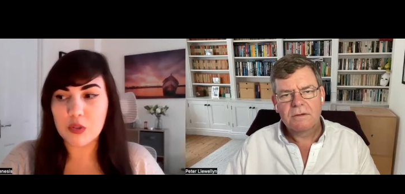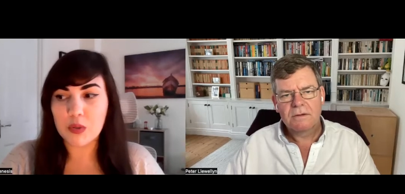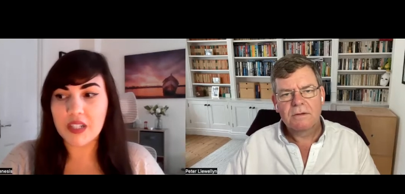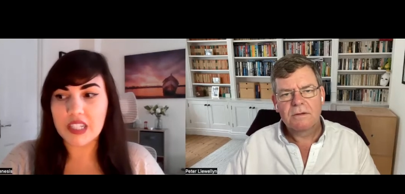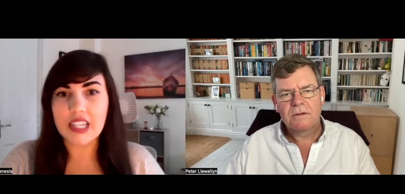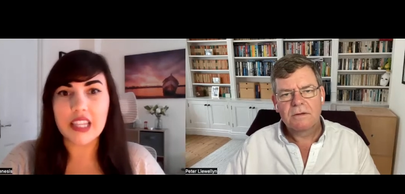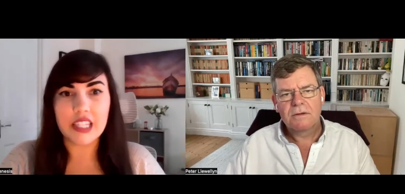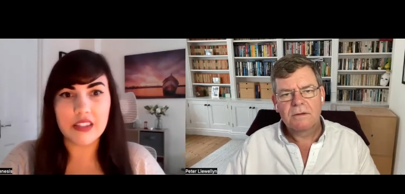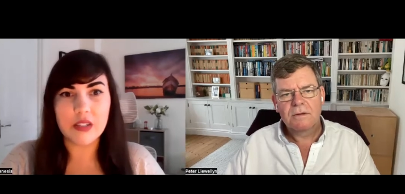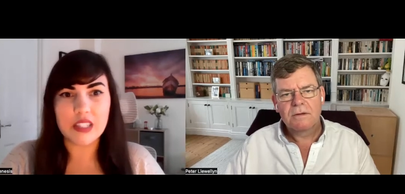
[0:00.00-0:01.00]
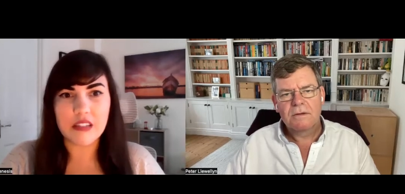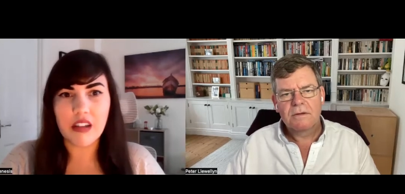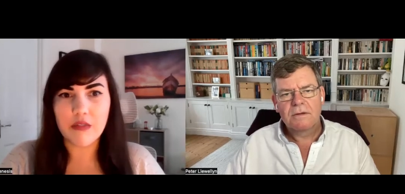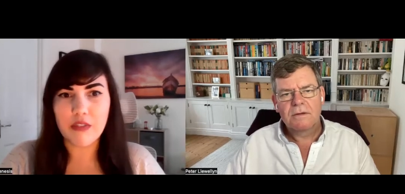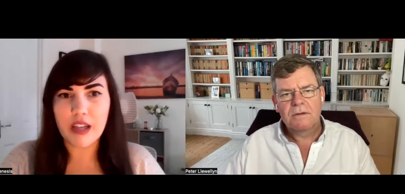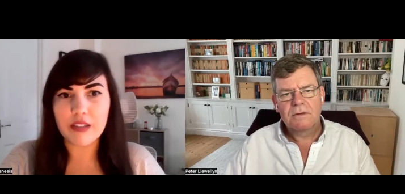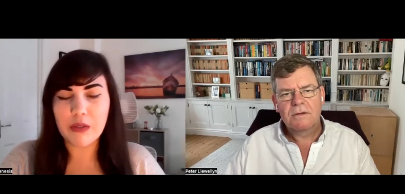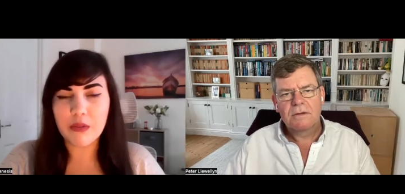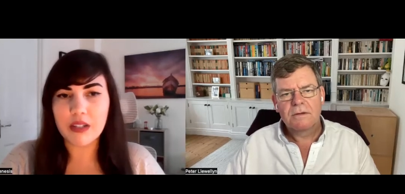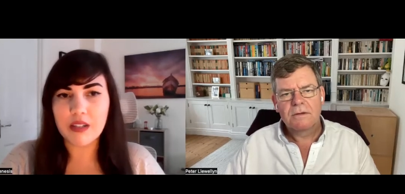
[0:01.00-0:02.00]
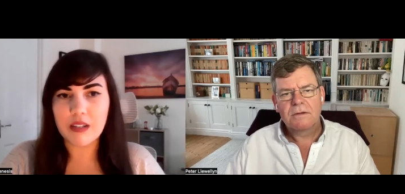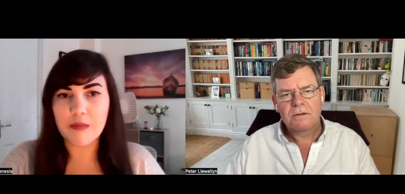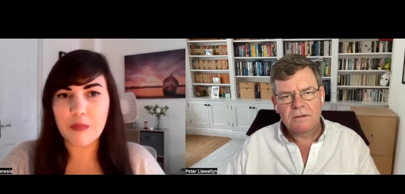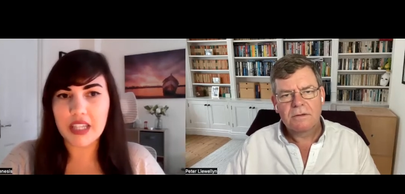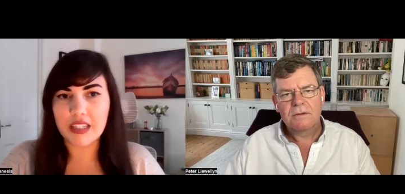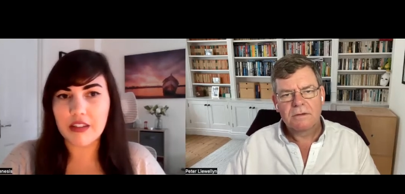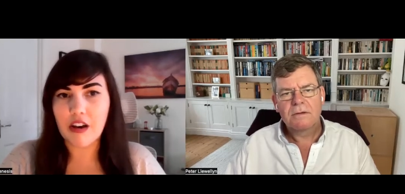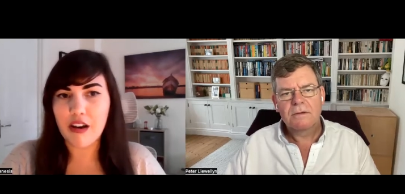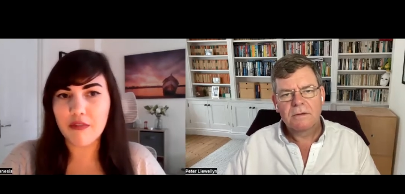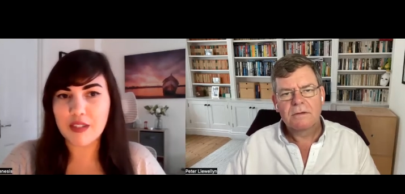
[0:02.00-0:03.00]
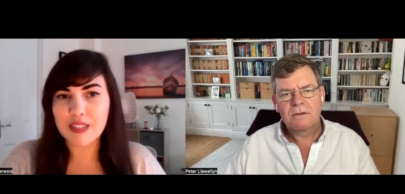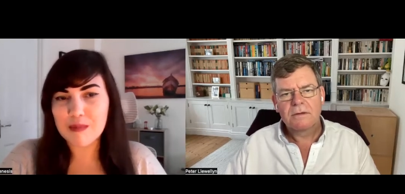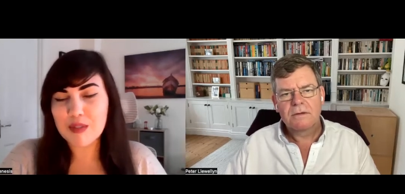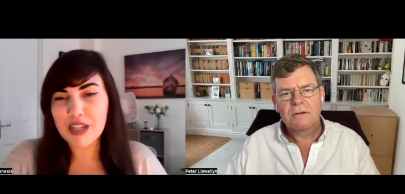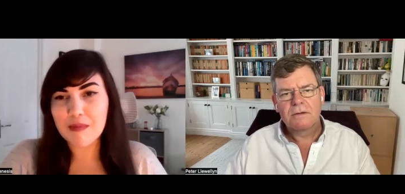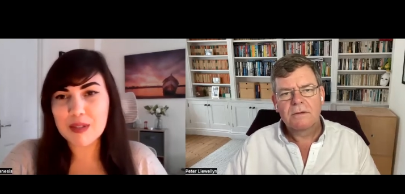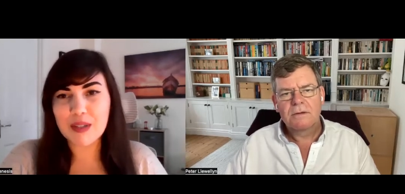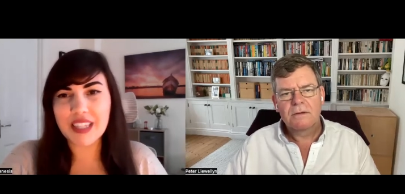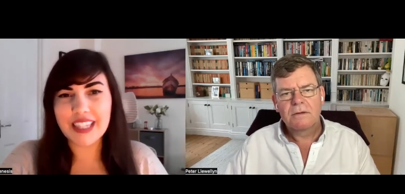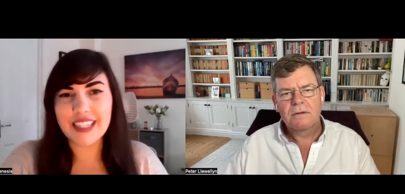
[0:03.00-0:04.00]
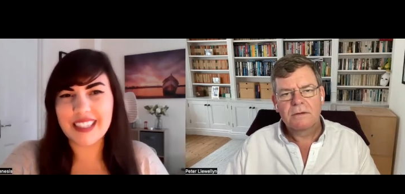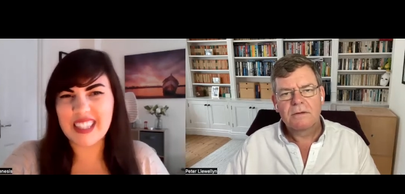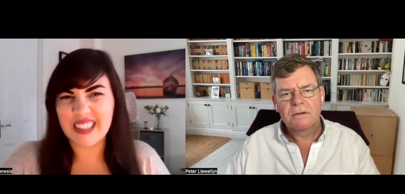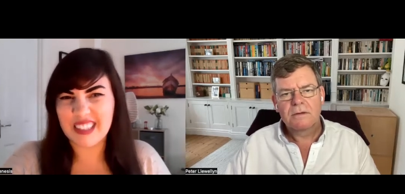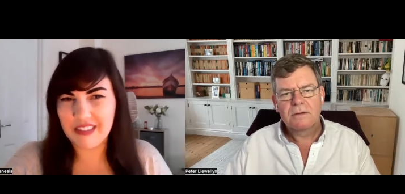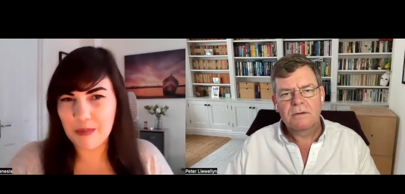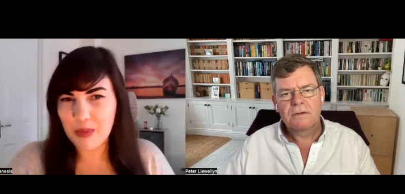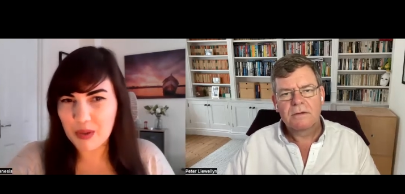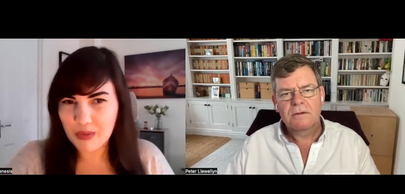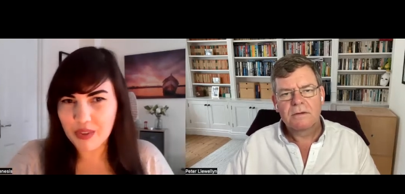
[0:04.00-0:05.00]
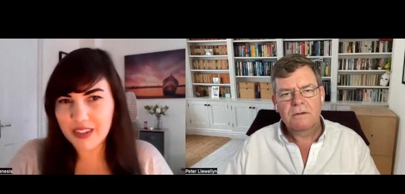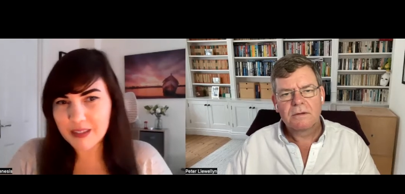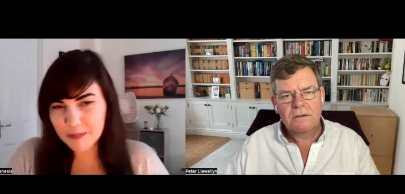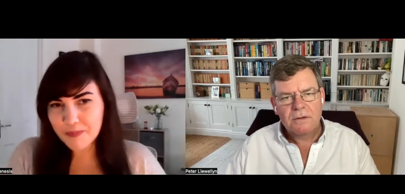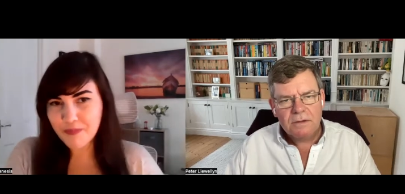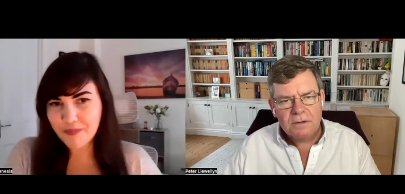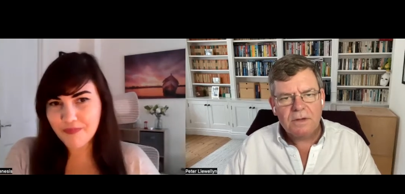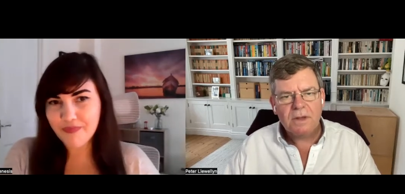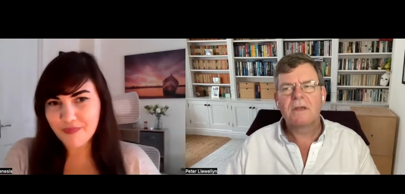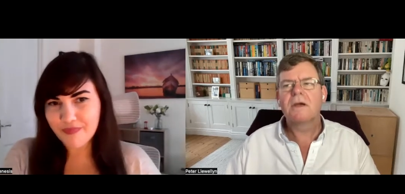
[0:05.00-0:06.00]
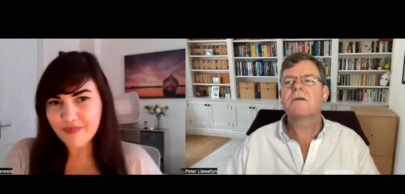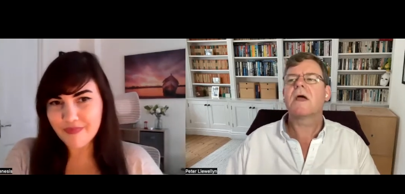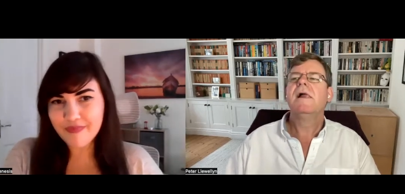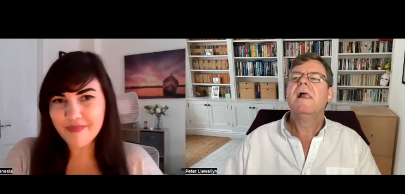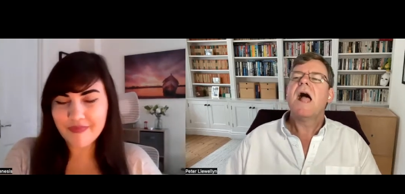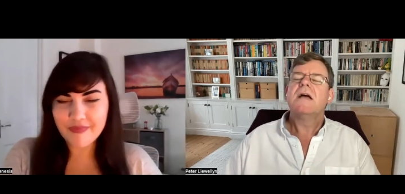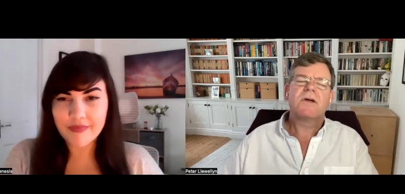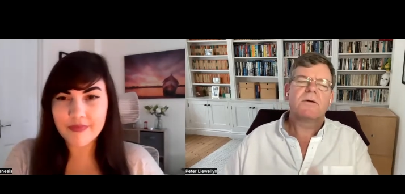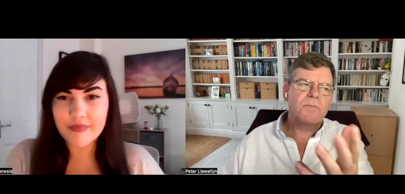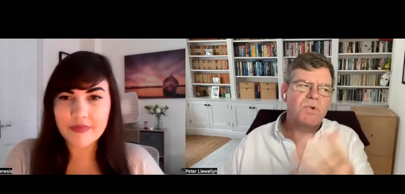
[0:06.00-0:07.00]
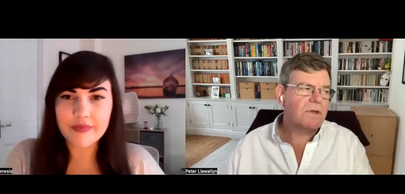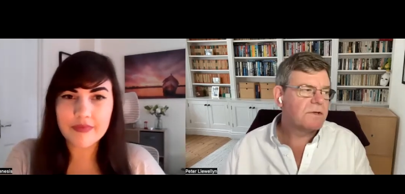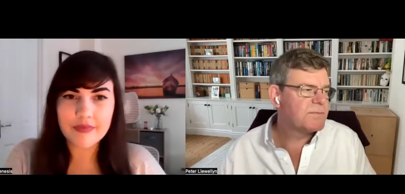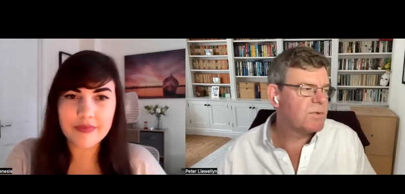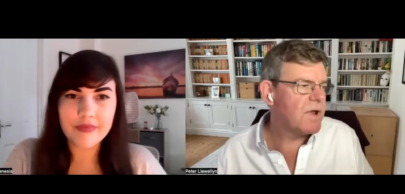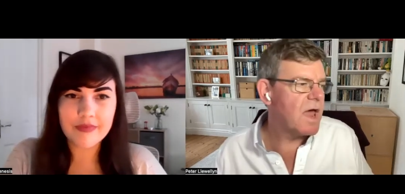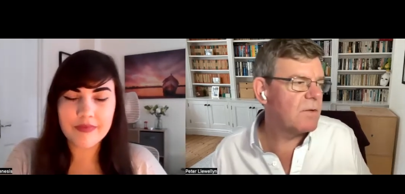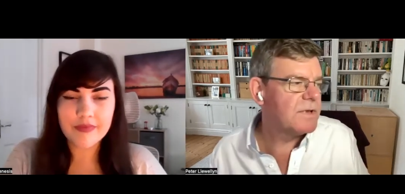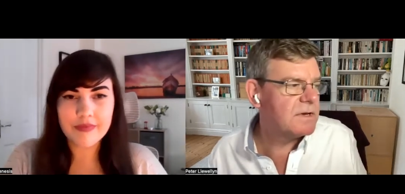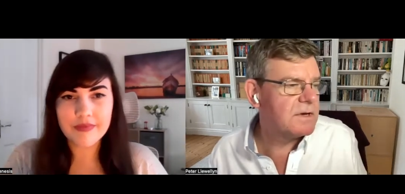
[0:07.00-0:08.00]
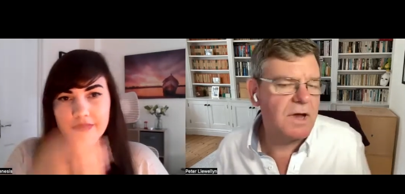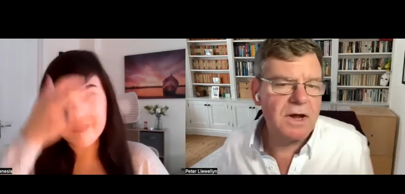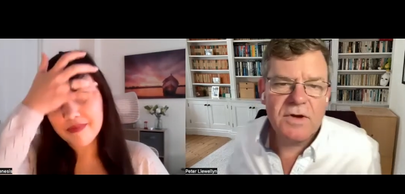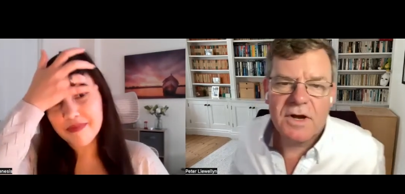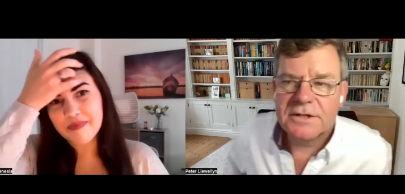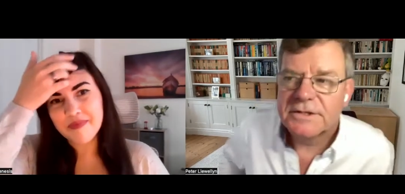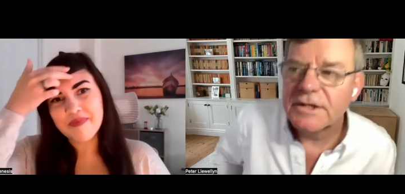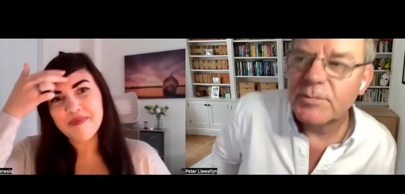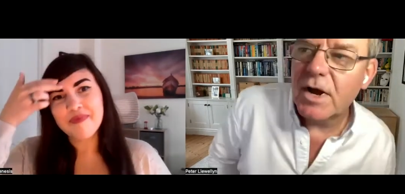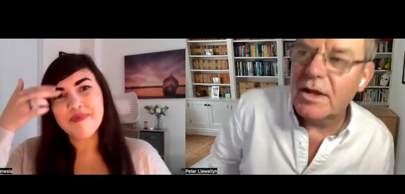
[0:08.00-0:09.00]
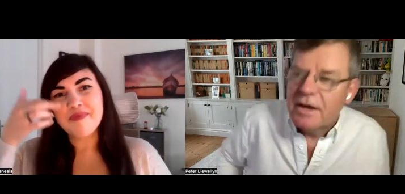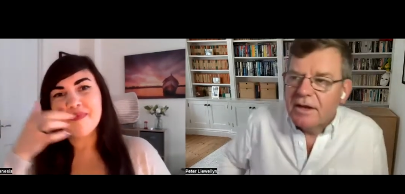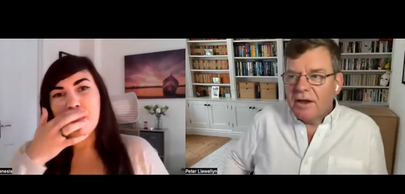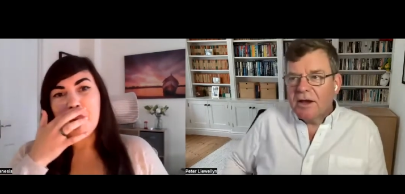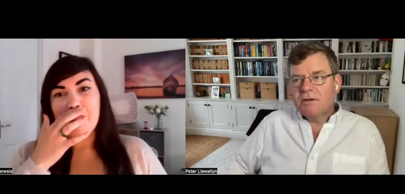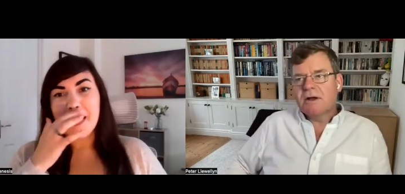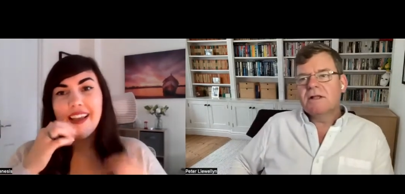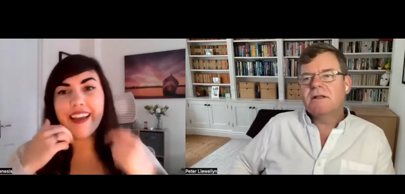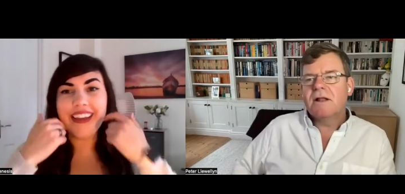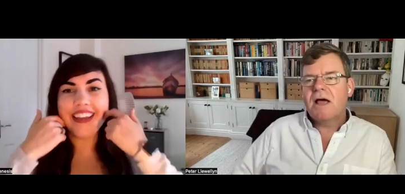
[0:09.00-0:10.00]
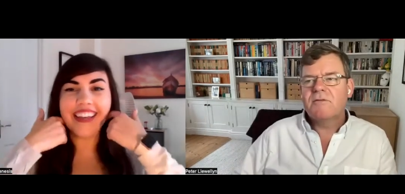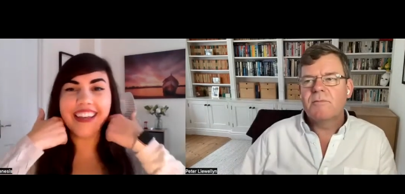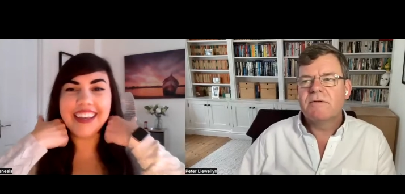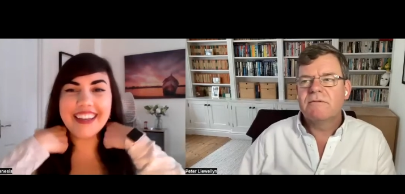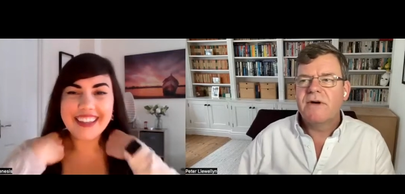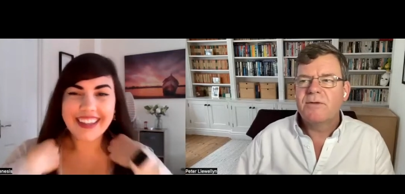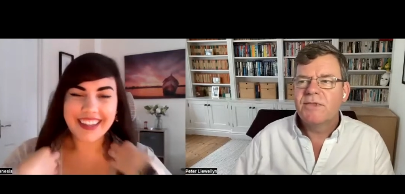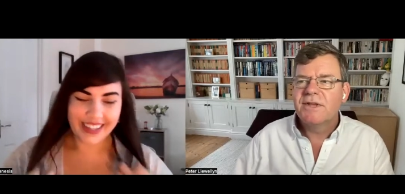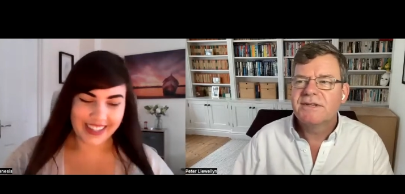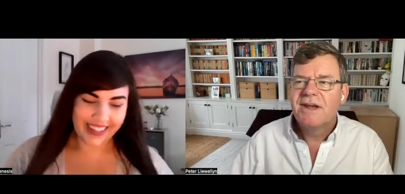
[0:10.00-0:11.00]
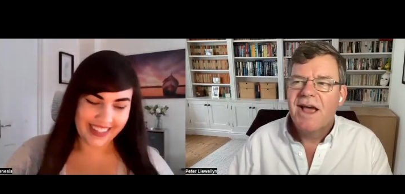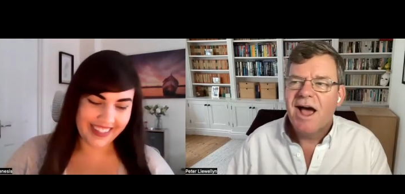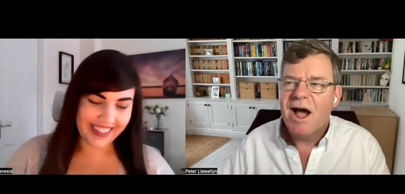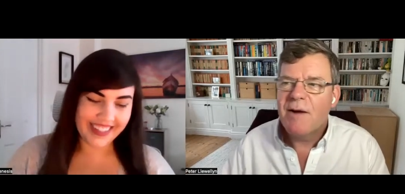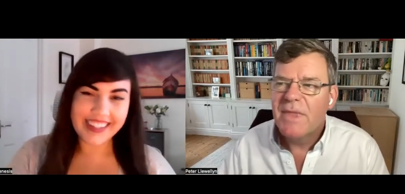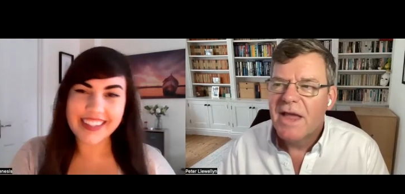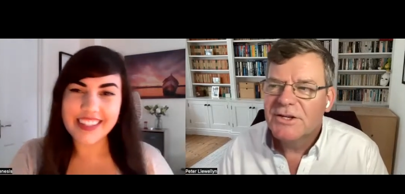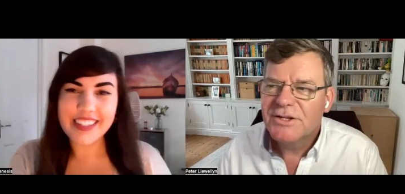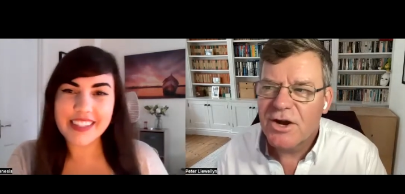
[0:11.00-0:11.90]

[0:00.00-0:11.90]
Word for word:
Speaker 1: joined us, I think there is a lot of value in, in being in the office sometimes. So I think it's a little of both.
Speaker 2: Okay, okay. And so I'm going to put you on the spot now. We didn't uh, rehearse this, but there you go. I, will have a bit of fun with this. Um,